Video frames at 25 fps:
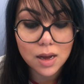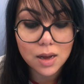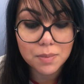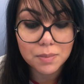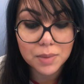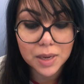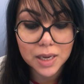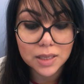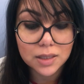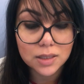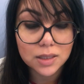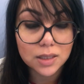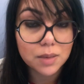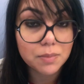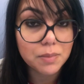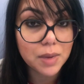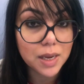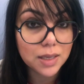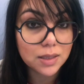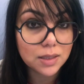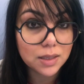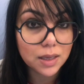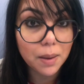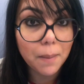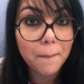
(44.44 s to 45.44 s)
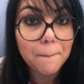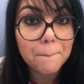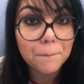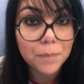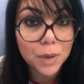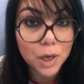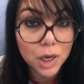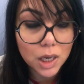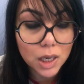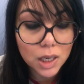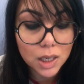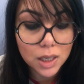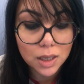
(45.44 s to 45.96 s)
It's an amazing
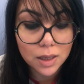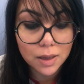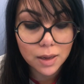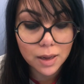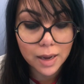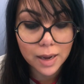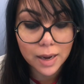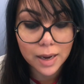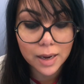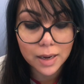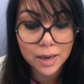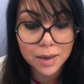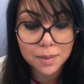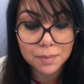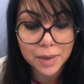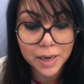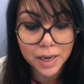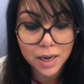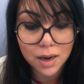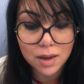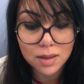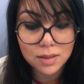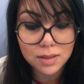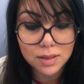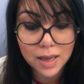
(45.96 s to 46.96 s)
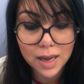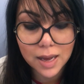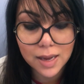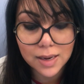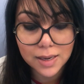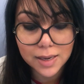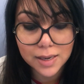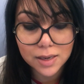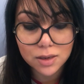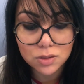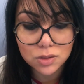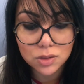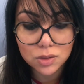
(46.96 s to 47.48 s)
book. I got that, and
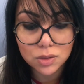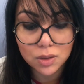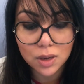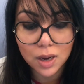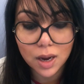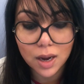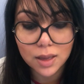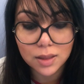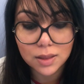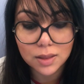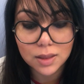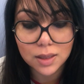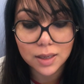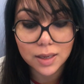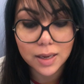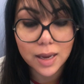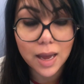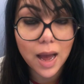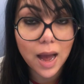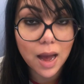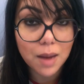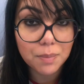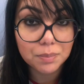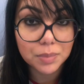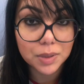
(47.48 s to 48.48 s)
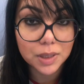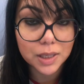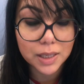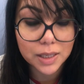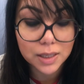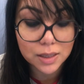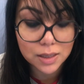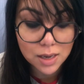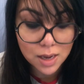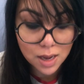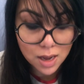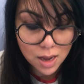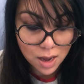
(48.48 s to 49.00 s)
I also got the Kaplan